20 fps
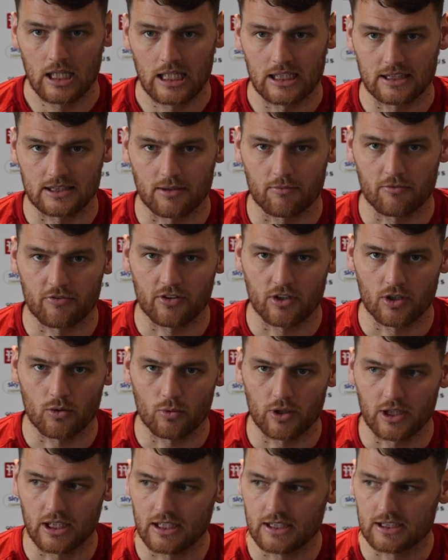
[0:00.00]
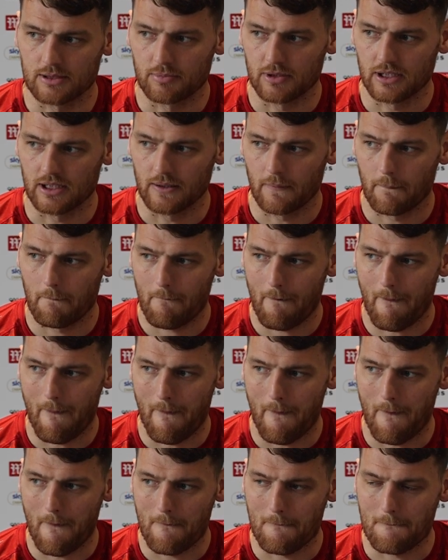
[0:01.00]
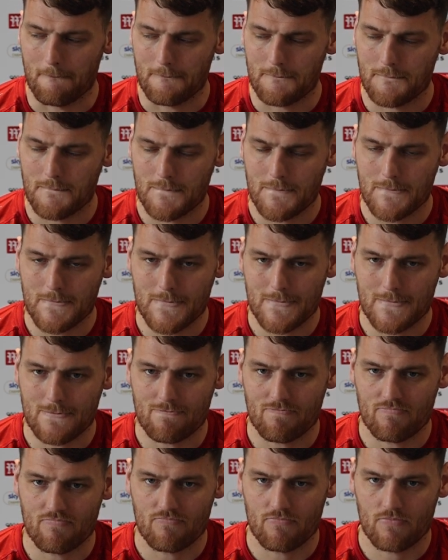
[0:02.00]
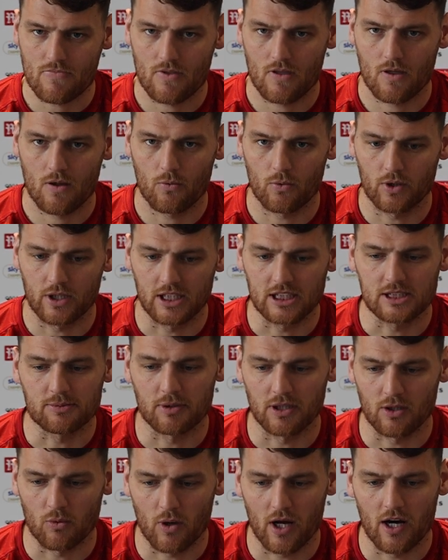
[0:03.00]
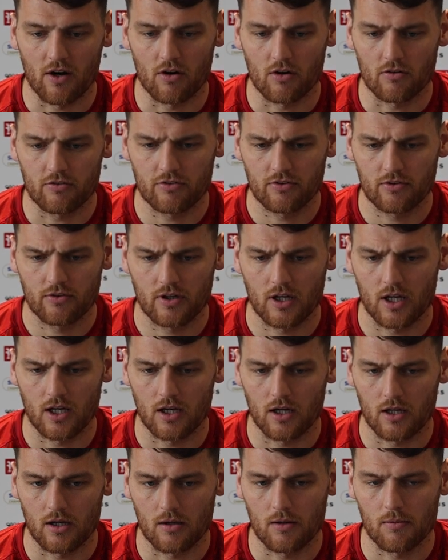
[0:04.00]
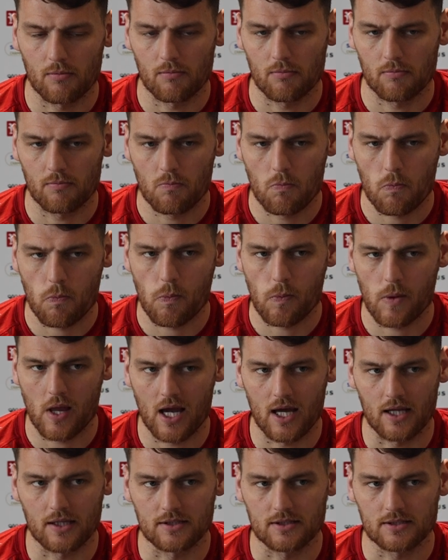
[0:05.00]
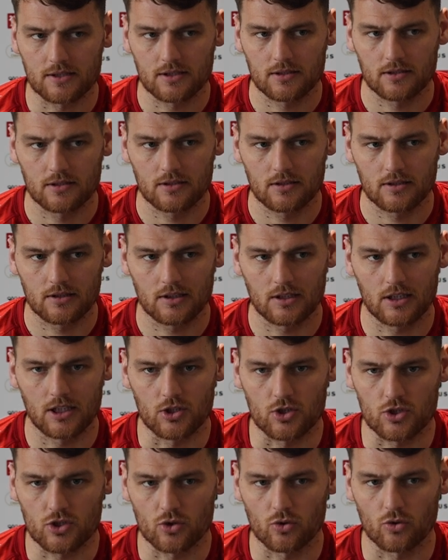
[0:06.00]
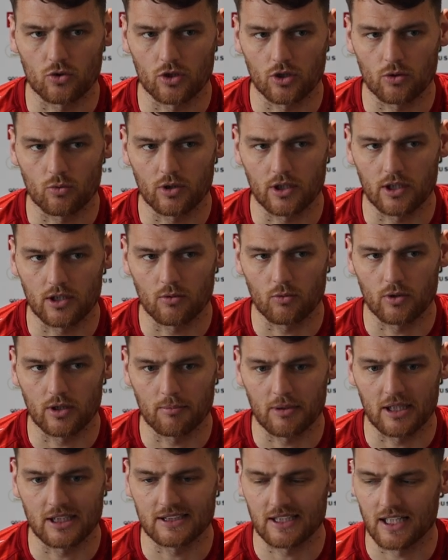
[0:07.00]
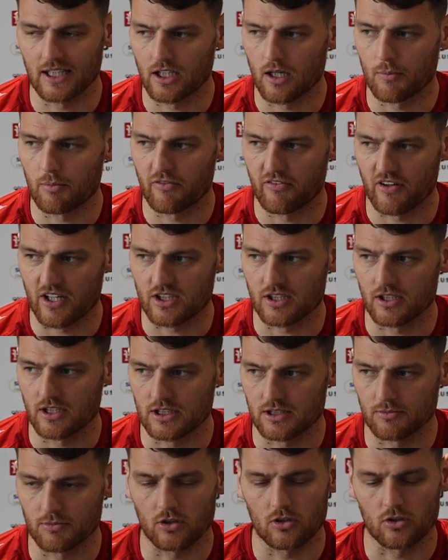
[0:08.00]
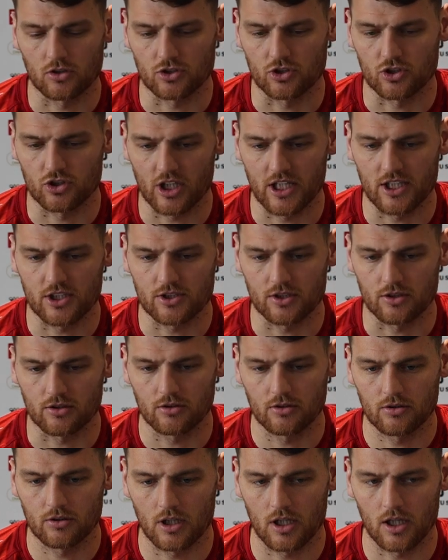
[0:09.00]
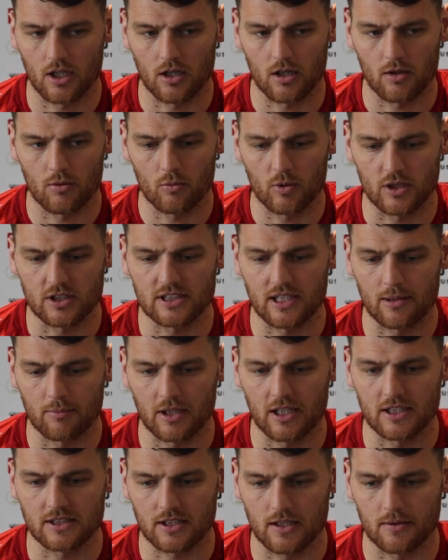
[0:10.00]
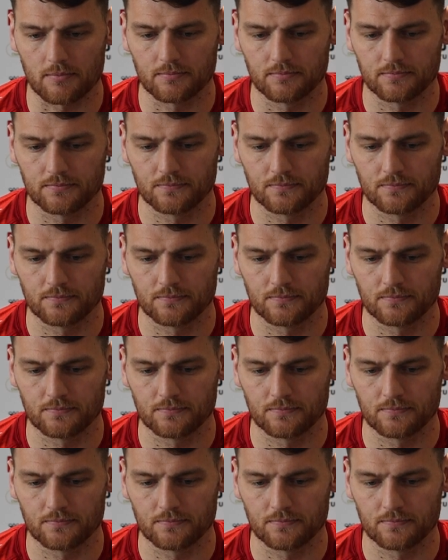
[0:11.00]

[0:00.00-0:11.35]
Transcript: is something that we need to be um, we need to be aware of um, and ensure that we we're maintaining our professionalism and concentration um, when set plays come.